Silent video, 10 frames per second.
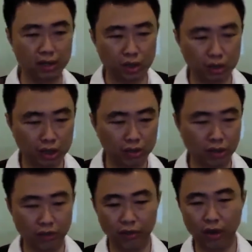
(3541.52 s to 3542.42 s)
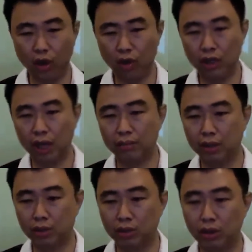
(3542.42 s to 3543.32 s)
theory a very long time
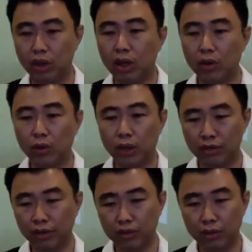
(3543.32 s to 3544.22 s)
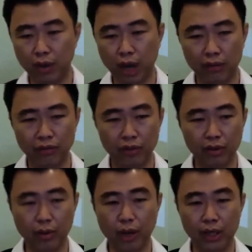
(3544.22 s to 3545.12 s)
ago now. Whether favorable or
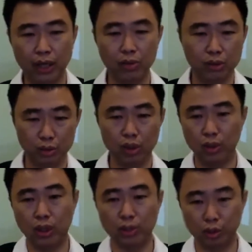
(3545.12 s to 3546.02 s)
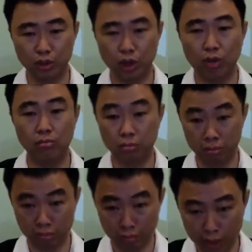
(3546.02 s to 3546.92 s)
unfavorable, I tell you, you need to keep your job,
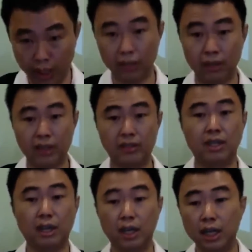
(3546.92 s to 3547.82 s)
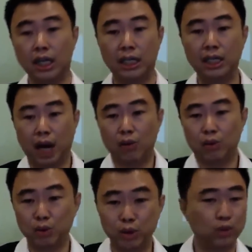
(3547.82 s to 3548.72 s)
get the things done, learn how
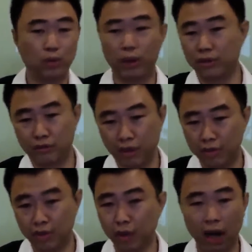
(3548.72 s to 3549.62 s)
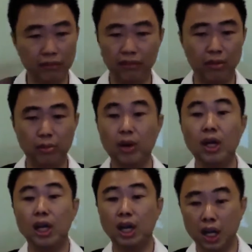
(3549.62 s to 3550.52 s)
to use, whether favorable or unfavorable,
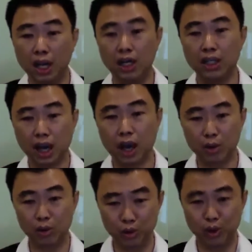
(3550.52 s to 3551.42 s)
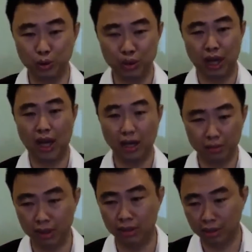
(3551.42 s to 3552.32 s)
learn how to use the
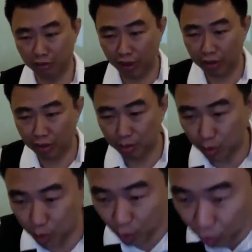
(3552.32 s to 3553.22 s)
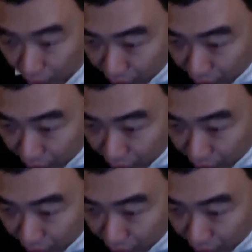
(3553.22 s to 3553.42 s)
element. Favorable, no fun.